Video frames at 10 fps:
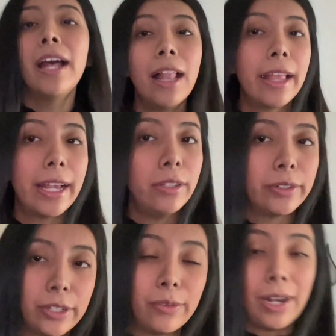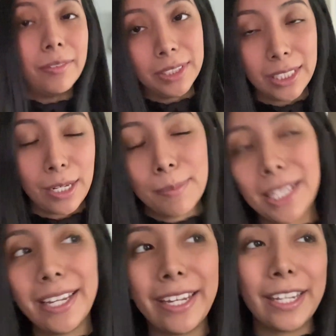Like, I look cute, obviously, but
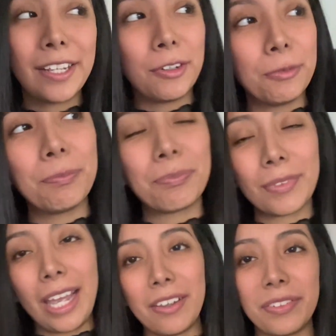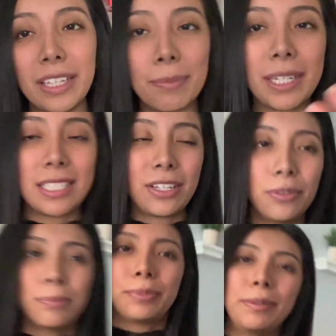like, I feel like because I
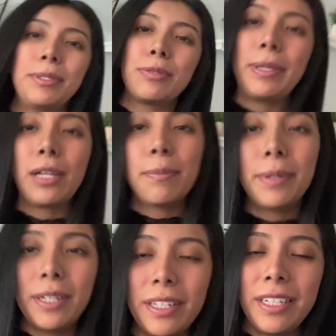don't put much makeup on,